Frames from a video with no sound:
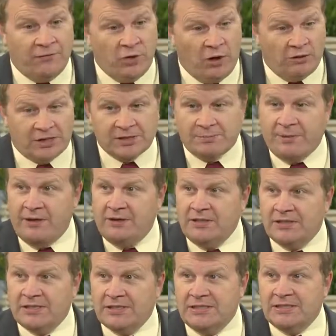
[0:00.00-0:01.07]
your
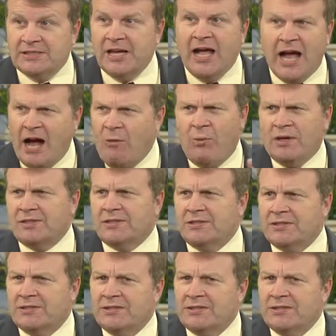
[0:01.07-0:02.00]
experiences? How was it?